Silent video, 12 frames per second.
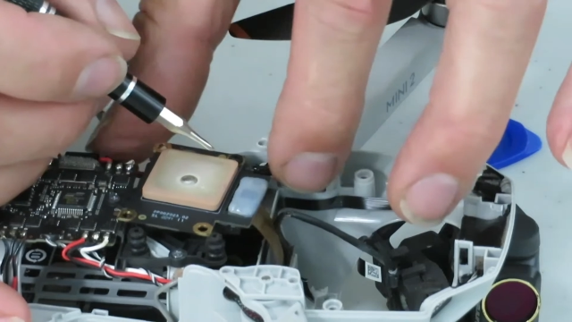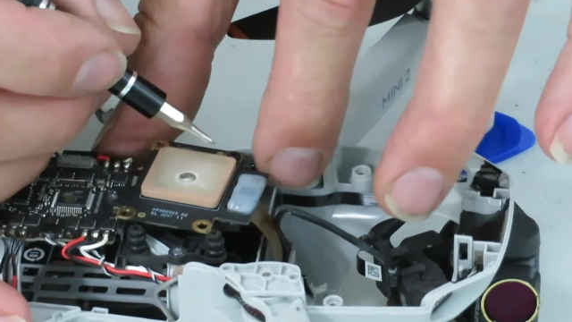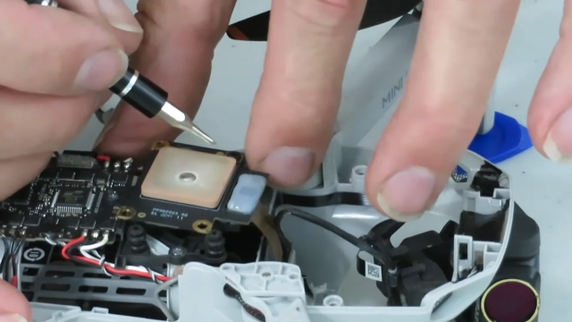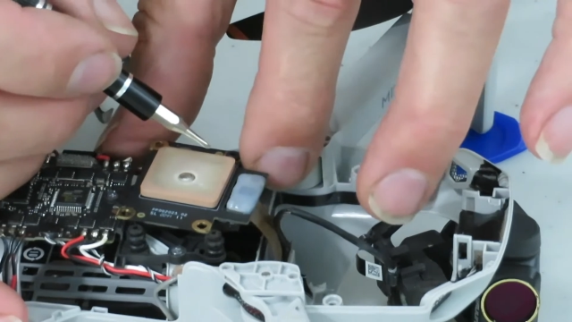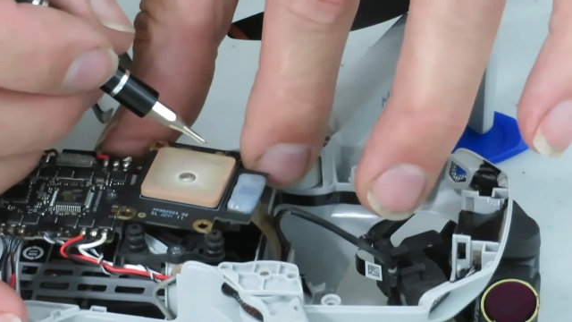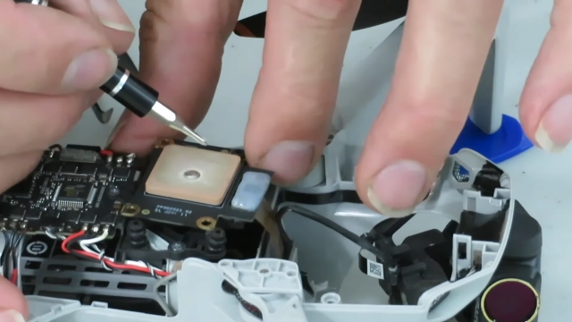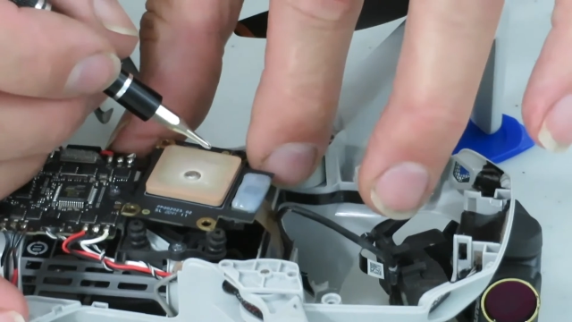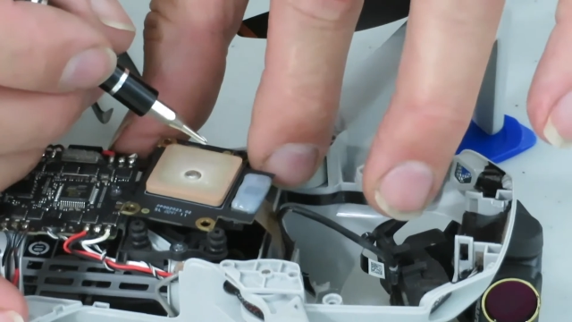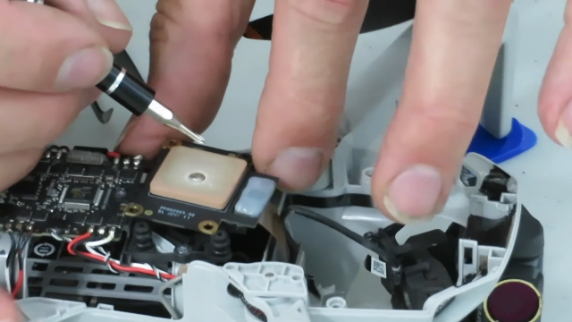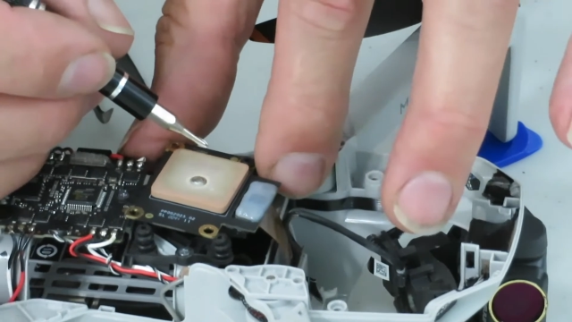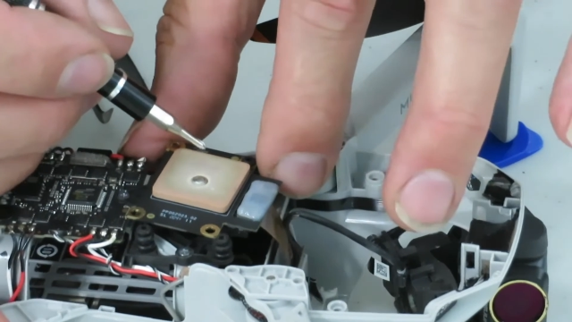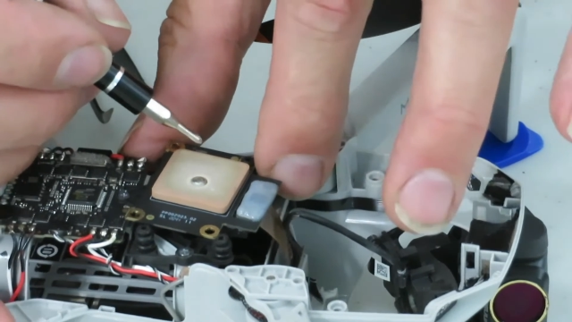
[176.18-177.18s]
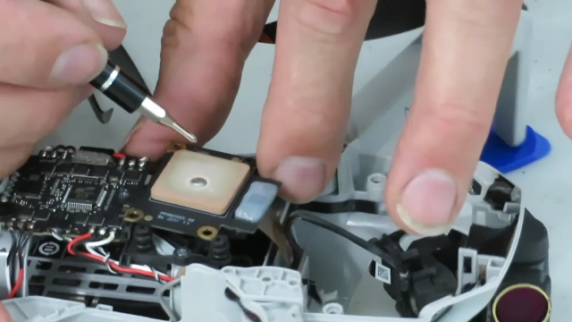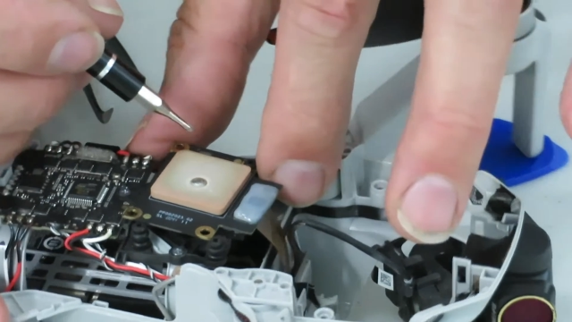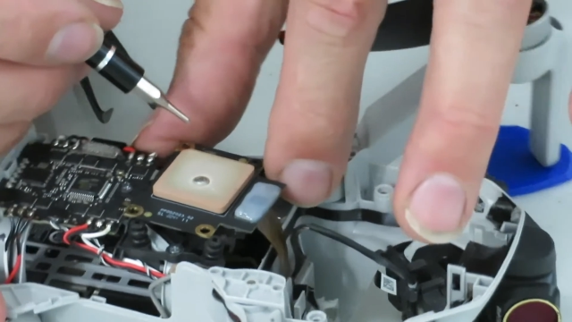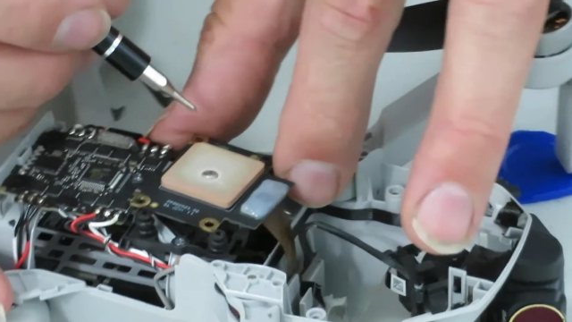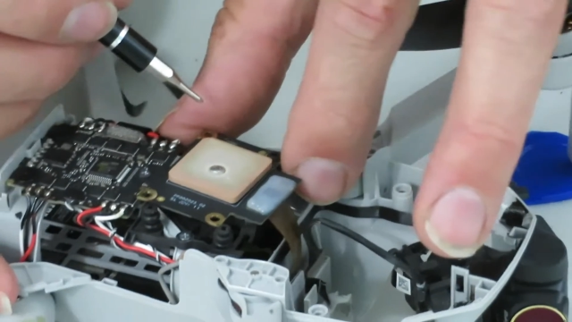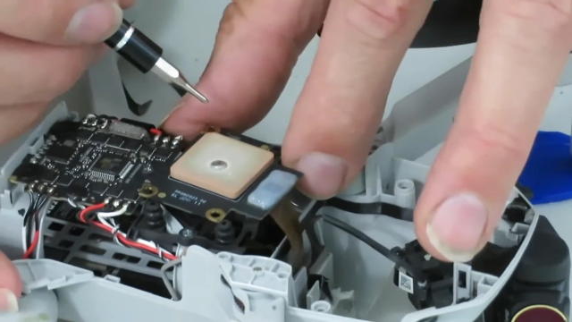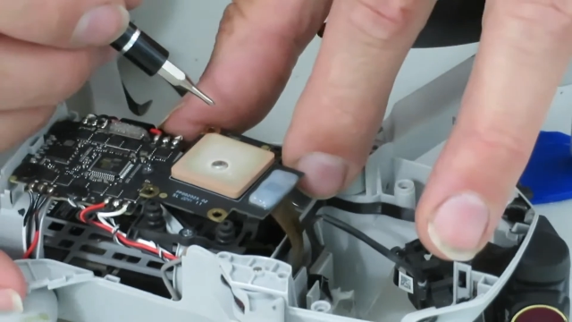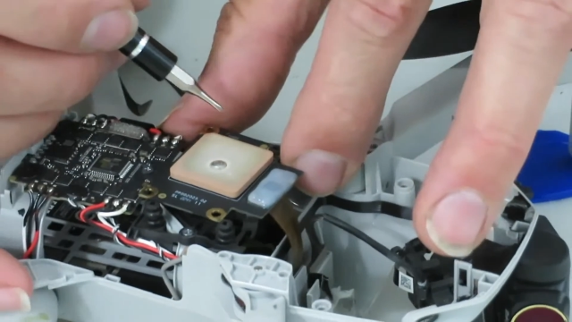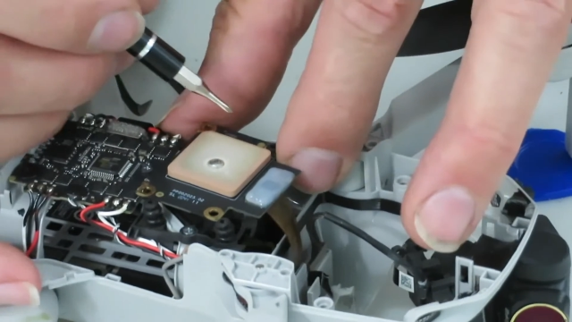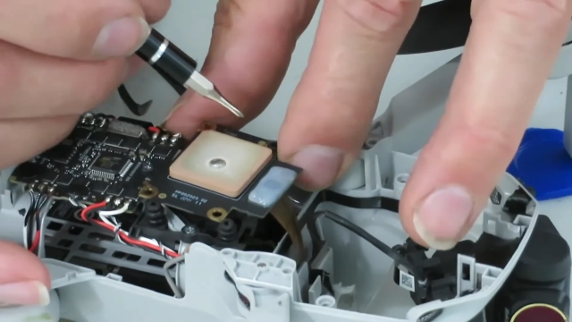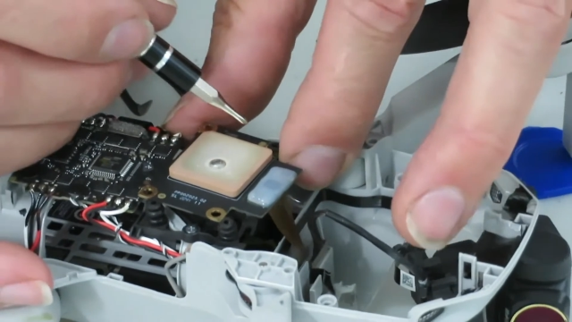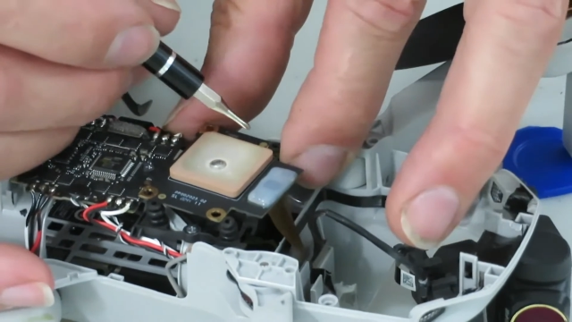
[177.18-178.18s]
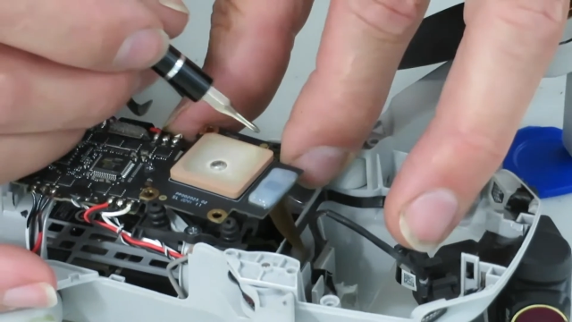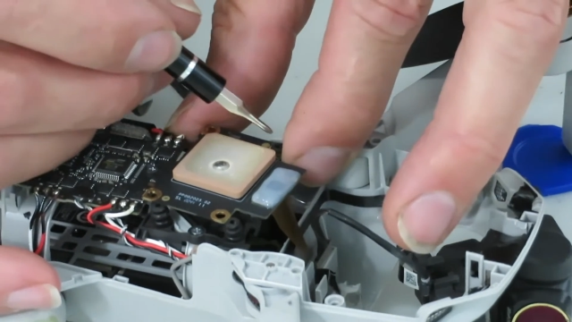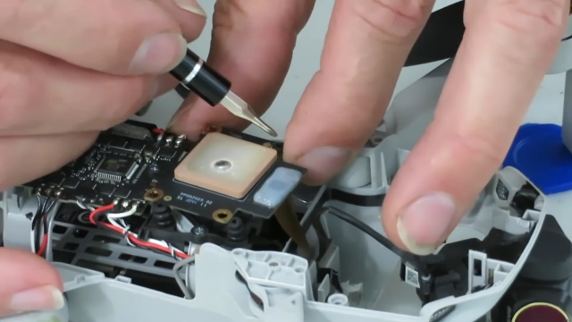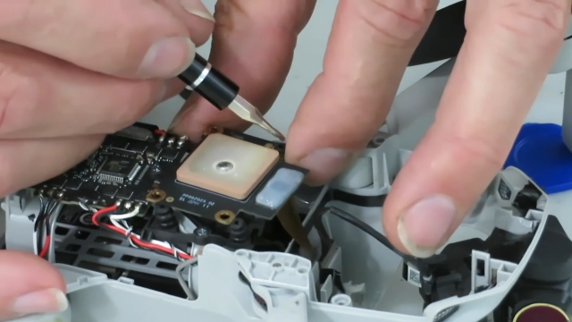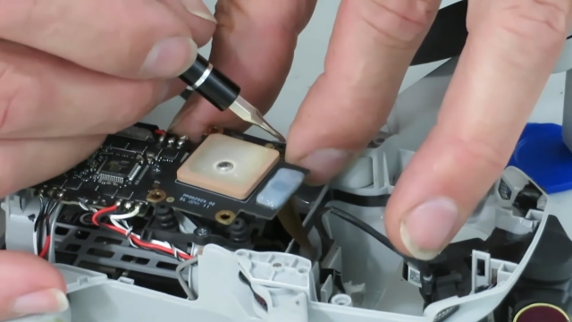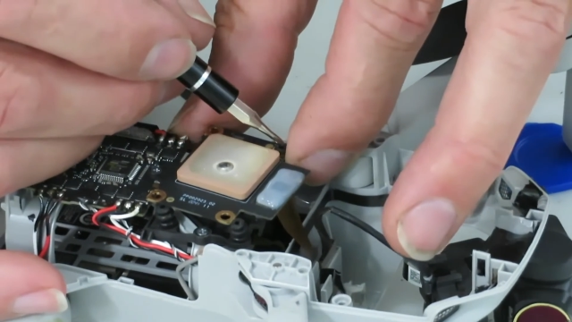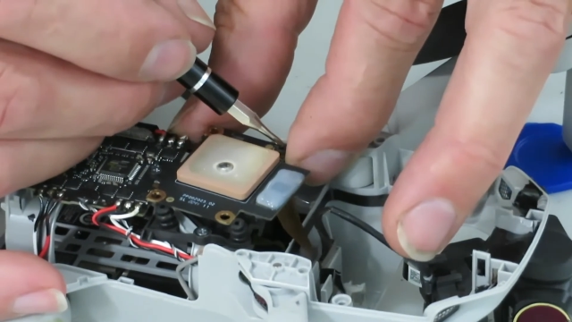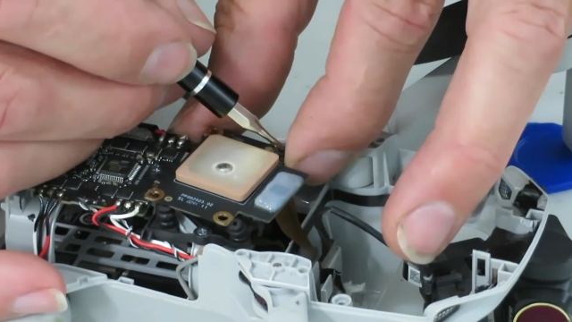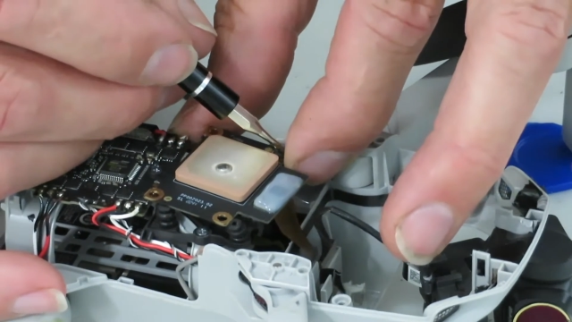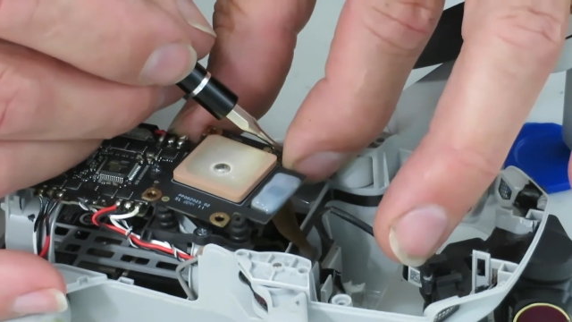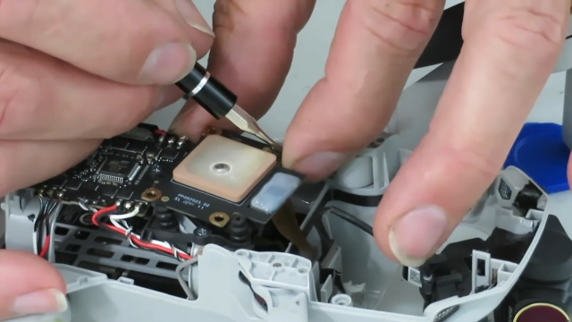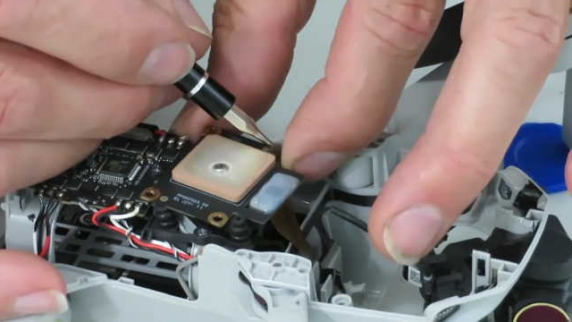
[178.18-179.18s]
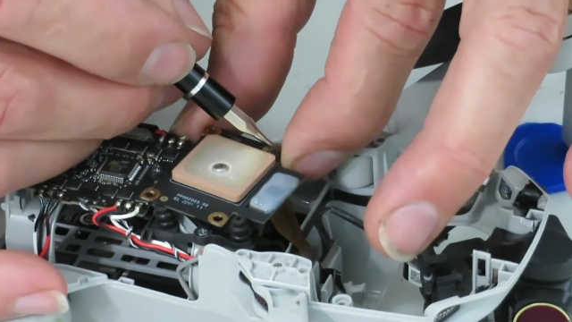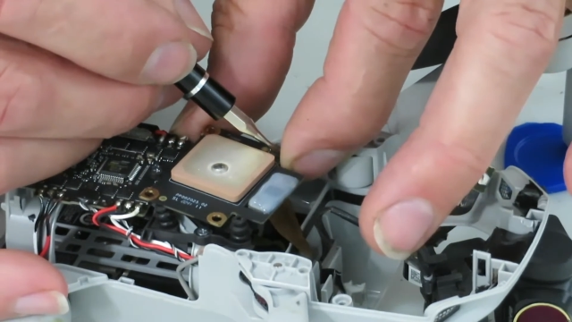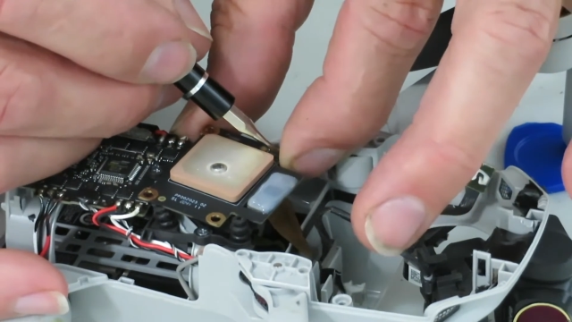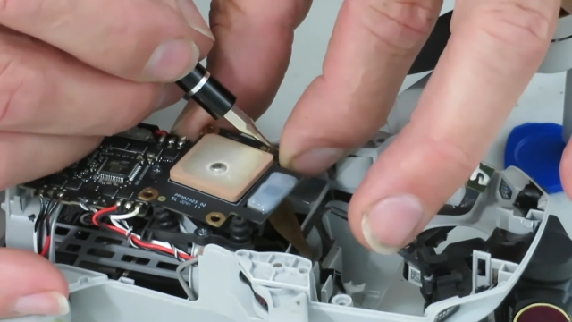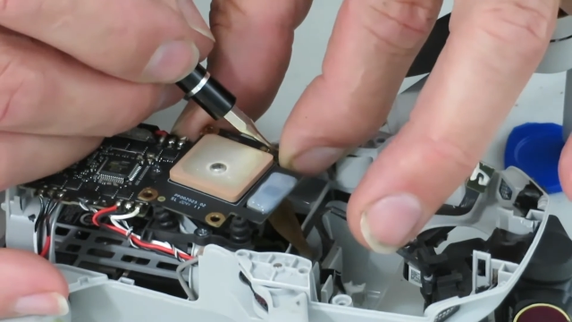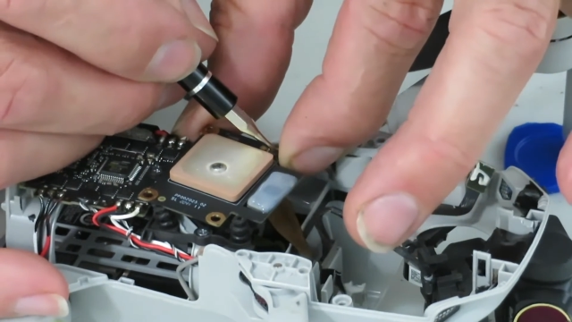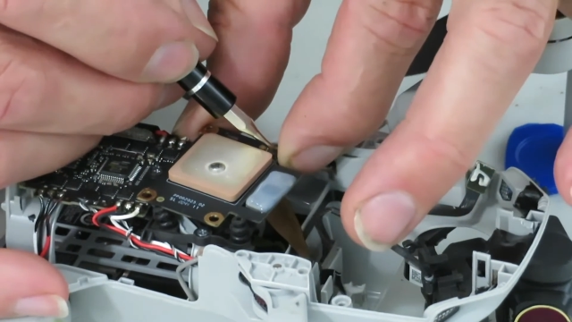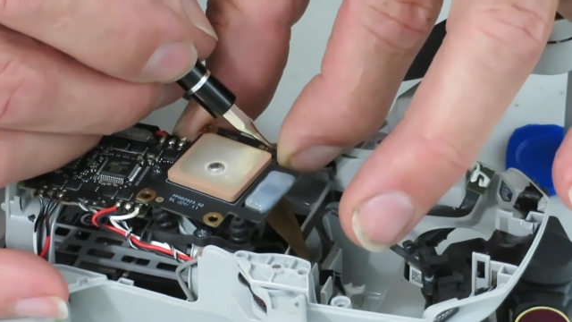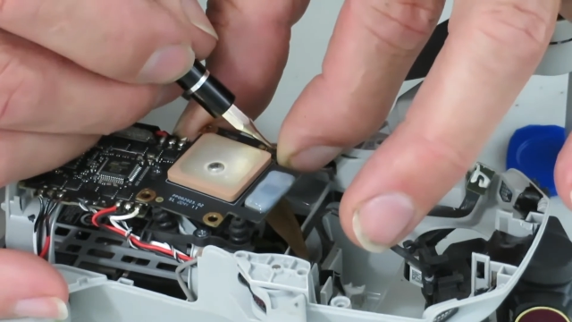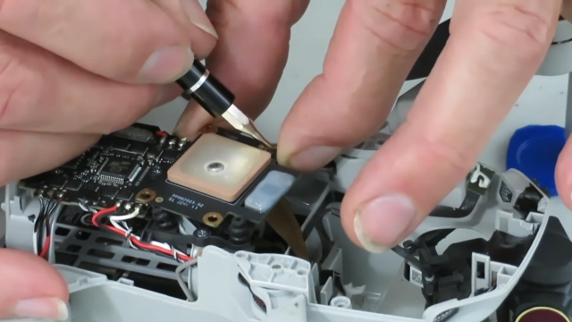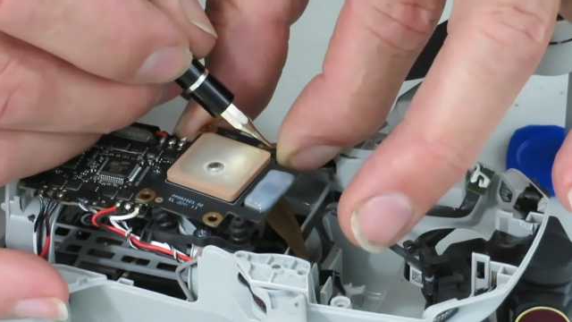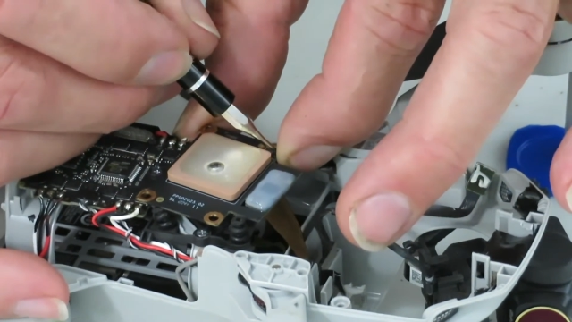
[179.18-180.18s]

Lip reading: Nobody's mouth can be seen.